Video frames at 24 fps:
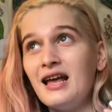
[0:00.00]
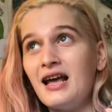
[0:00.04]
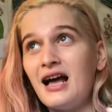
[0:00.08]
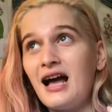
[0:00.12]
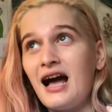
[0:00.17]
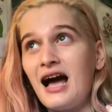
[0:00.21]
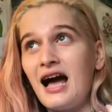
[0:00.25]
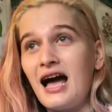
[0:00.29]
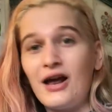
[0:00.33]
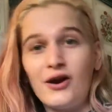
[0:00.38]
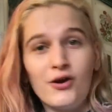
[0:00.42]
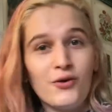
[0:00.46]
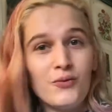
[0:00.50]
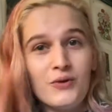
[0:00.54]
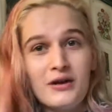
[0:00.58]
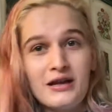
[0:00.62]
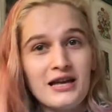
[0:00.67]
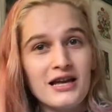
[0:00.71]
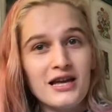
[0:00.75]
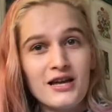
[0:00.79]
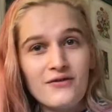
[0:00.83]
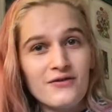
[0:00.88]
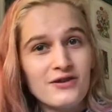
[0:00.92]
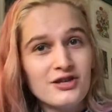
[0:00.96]
I don't really
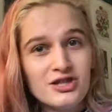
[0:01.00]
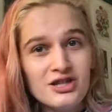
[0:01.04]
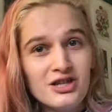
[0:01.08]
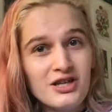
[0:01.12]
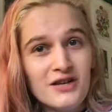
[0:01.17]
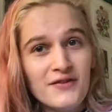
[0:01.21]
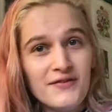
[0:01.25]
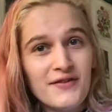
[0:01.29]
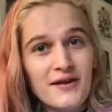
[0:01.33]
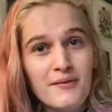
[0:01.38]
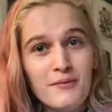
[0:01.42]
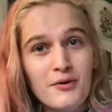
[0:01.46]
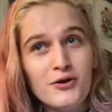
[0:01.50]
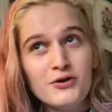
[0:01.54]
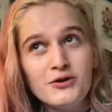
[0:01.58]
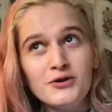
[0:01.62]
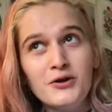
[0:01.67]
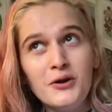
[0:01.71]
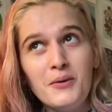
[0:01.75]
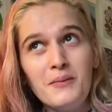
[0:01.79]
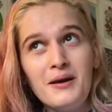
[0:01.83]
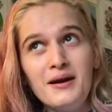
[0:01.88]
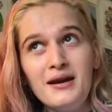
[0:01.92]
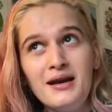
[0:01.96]
give a shit if they post on
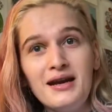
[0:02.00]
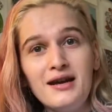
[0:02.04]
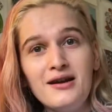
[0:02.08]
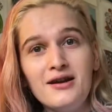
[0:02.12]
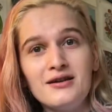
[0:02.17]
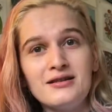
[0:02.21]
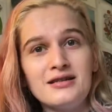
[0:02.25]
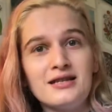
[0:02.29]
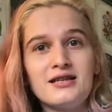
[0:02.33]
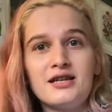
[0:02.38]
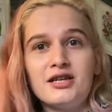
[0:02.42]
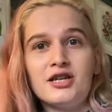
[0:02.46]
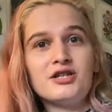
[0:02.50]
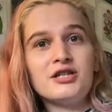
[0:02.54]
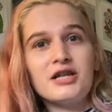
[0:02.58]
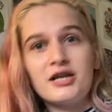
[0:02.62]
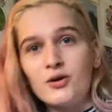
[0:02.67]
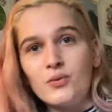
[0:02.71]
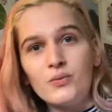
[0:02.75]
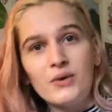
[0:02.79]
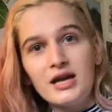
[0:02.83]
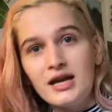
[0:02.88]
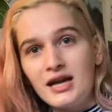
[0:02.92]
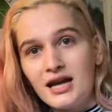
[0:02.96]
a Monday, because it's going to take a
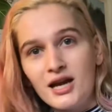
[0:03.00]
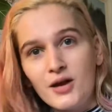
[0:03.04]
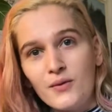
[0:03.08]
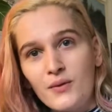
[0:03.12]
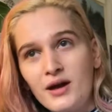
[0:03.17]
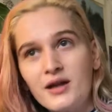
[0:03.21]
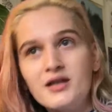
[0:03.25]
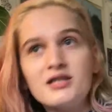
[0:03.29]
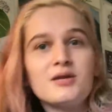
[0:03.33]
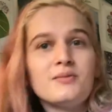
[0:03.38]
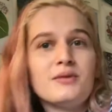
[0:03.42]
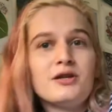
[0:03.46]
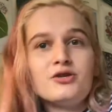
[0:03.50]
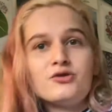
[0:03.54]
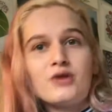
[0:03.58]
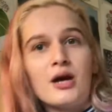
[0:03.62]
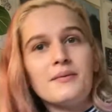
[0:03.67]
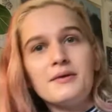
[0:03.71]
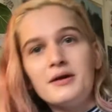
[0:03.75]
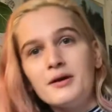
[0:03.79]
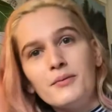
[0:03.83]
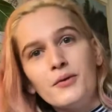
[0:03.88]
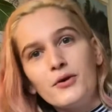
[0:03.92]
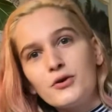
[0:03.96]
week anyway. It's going to be trapped
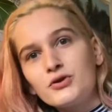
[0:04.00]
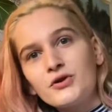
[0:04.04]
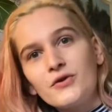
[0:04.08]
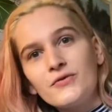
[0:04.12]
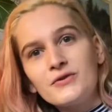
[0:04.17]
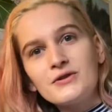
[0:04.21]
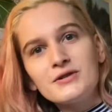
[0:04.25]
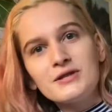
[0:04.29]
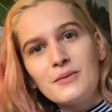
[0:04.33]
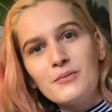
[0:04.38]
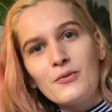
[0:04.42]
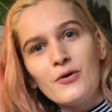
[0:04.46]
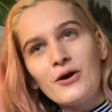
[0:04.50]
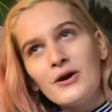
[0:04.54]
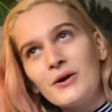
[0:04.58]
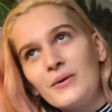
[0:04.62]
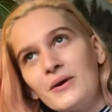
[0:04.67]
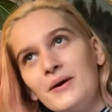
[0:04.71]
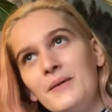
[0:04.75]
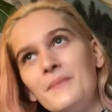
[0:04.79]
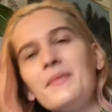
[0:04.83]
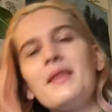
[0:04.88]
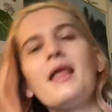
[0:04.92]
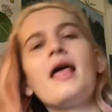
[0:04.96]
in a post office somewhere
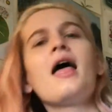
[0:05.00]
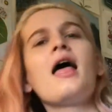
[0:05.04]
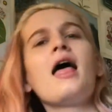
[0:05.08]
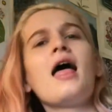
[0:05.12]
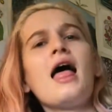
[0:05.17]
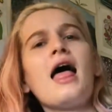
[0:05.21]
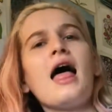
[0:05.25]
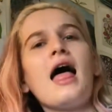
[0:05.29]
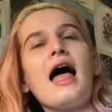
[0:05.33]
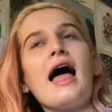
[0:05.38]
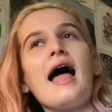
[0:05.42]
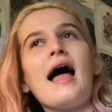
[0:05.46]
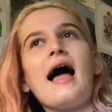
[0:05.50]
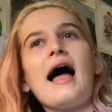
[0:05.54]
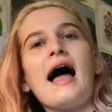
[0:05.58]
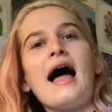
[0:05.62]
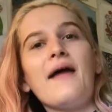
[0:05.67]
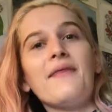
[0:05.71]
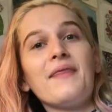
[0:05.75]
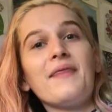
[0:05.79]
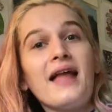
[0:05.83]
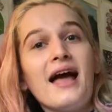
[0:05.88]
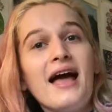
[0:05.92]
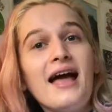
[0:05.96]
anyway.
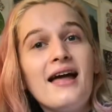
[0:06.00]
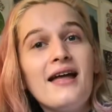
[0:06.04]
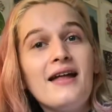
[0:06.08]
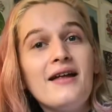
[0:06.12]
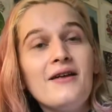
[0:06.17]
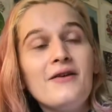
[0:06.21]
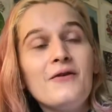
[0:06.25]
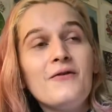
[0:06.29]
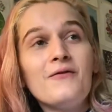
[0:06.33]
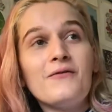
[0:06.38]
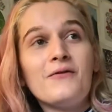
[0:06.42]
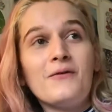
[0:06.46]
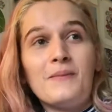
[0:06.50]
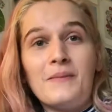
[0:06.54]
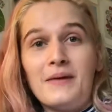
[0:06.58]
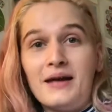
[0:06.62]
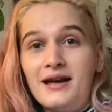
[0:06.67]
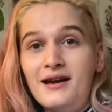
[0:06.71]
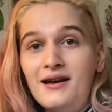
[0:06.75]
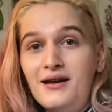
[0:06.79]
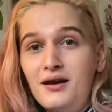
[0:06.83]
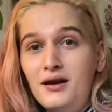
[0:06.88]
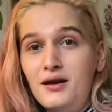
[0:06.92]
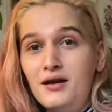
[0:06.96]
And that, for
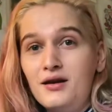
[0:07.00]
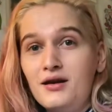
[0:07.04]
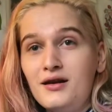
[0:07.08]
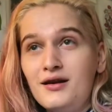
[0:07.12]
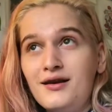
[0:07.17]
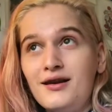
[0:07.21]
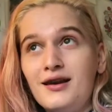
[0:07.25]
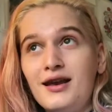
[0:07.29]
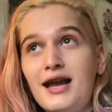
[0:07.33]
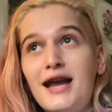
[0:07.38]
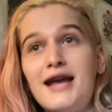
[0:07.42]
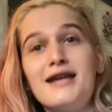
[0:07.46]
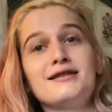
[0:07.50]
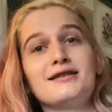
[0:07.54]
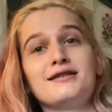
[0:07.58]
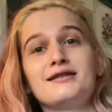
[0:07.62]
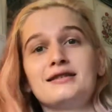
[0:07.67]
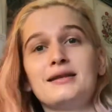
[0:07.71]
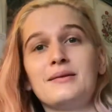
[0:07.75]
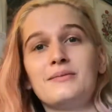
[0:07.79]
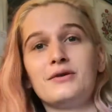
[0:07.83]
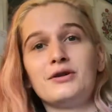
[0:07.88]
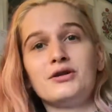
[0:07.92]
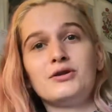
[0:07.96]
me, isn't
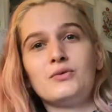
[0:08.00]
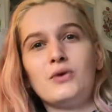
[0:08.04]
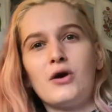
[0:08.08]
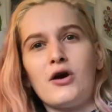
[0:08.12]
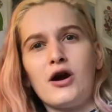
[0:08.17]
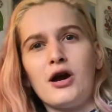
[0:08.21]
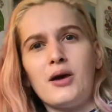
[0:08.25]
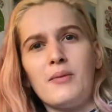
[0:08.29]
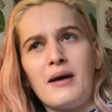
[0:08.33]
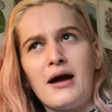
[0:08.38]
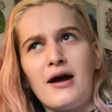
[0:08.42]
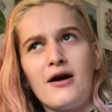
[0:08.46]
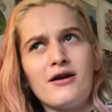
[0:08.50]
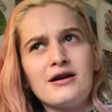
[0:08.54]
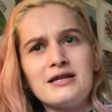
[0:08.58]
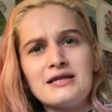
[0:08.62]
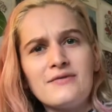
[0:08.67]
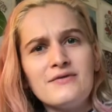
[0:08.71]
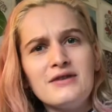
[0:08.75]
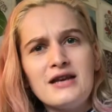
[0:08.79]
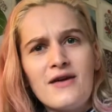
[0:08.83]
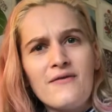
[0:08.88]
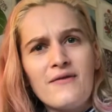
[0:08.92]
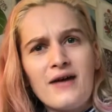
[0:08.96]
something to worry about, because I've
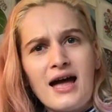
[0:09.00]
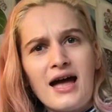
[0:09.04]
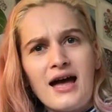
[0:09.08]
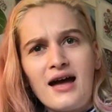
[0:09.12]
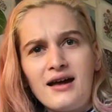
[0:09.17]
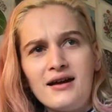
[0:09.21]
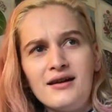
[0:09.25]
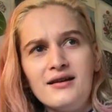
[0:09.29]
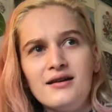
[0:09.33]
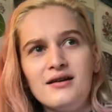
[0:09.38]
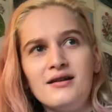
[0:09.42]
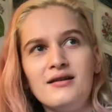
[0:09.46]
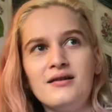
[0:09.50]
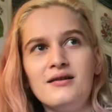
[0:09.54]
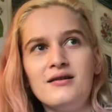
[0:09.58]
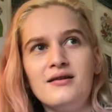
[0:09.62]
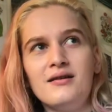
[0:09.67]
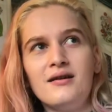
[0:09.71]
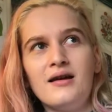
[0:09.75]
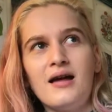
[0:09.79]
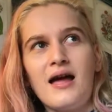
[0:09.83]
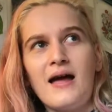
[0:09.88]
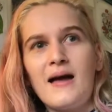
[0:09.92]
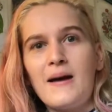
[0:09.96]
never had
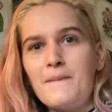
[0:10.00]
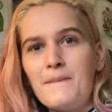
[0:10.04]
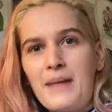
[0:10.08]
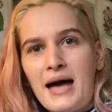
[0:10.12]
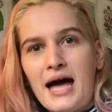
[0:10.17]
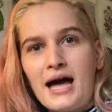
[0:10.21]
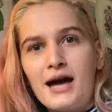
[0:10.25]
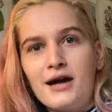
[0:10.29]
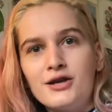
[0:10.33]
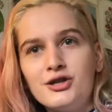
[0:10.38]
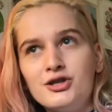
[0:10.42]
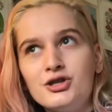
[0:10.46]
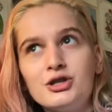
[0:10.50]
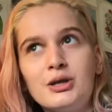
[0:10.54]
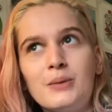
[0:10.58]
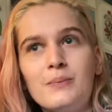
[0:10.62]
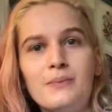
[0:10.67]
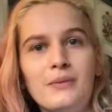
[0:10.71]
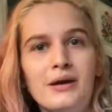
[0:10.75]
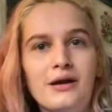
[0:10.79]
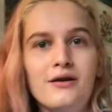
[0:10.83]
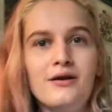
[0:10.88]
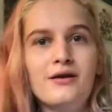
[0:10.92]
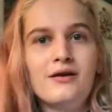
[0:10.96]
a bad
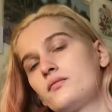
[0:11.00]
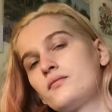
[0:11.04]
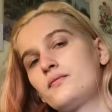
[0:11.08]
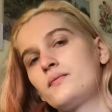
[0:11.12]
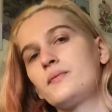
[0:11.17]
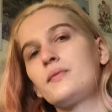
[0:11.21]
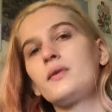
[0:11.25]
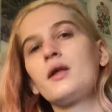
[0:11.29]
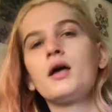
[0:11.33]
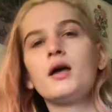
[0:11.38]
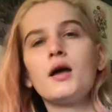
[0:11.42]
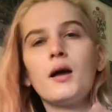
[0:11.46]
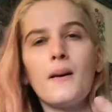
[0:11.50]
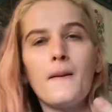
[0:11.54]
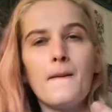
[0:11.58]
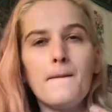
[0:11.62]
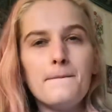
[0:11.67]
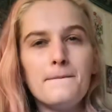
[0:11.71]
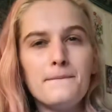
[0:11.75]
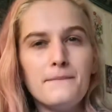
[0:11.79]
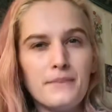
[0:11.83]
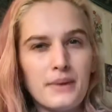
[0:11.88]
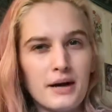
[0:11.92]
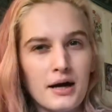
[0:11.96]
shipment.
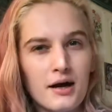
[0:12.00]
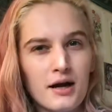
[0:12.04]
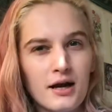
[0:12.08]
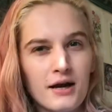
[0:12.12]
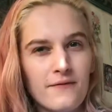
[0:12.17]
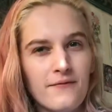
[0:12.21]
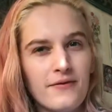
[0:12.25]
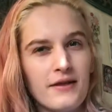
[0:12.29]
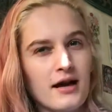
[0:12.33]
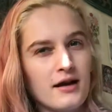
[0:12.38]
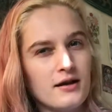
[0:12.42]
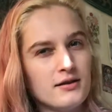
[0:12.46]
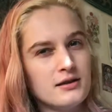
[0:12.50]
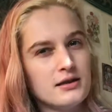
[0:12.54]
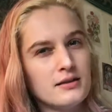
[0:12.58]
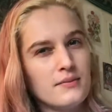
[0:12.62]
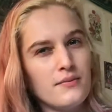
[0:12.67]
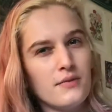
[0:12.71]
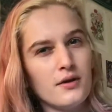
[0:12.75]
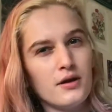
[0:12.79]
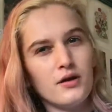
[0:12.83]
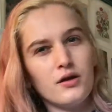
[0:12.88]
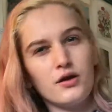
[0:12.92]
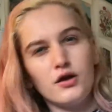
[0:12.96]
But if that's
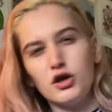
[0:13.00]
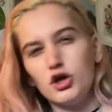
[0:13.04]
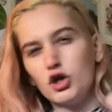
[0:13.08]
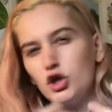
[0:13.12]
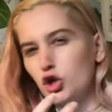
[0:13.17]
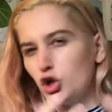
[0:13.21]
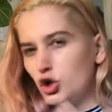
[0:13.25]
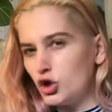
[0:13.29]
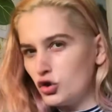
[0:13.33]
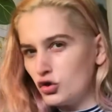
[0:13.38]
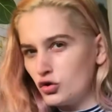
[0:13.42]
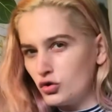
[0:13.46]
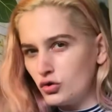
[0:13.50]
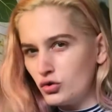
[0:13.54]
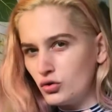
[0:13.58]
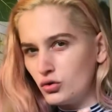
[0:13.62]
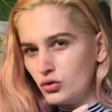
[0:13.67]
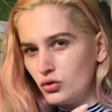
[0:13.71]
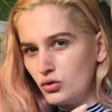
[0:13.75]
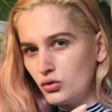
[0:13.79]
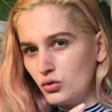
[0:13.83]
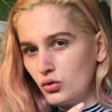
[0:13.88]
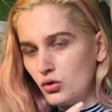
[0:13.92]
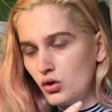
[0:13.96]
something that you